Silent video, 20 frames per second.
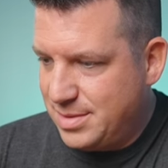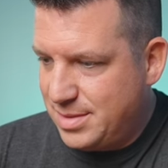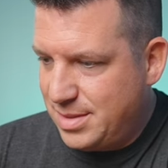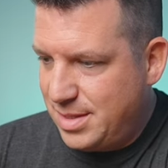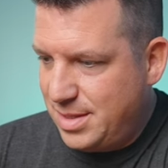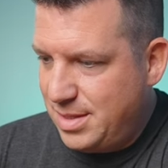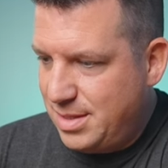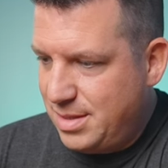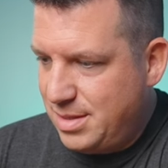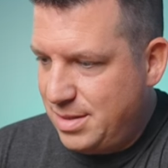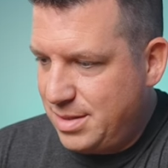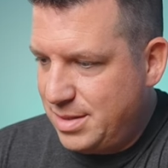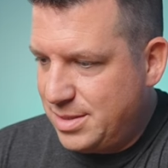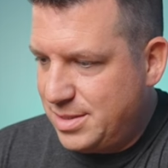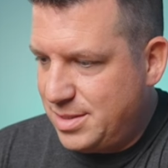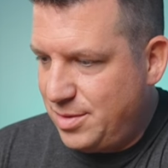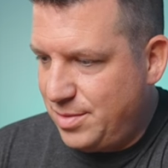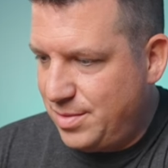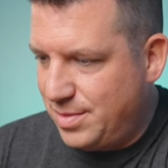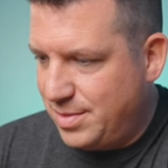uh,
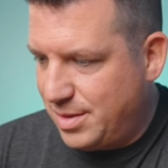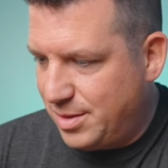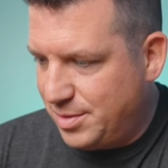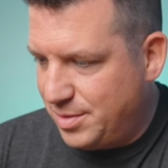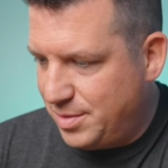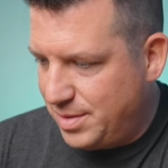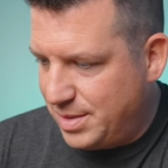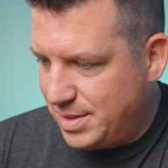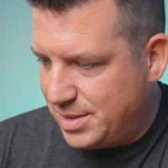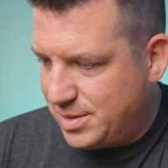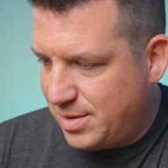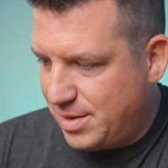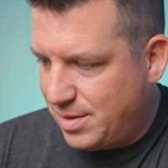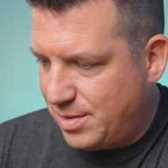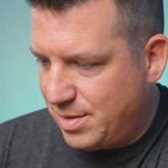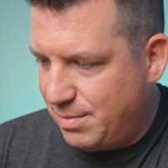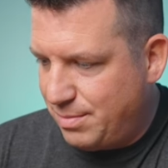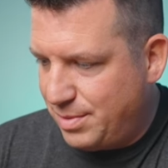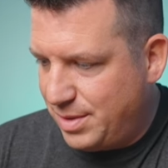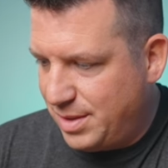let's do, I'll do this so I
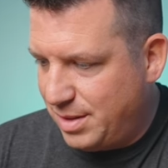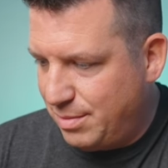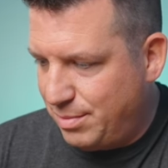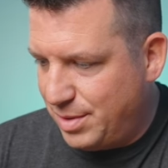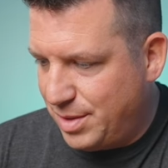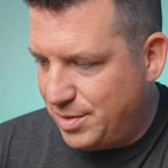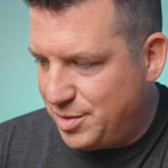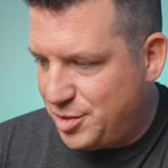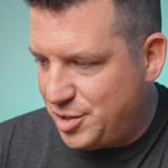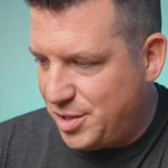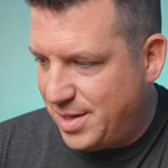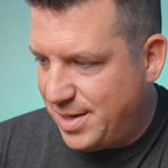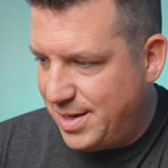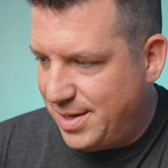don't completely blow the shot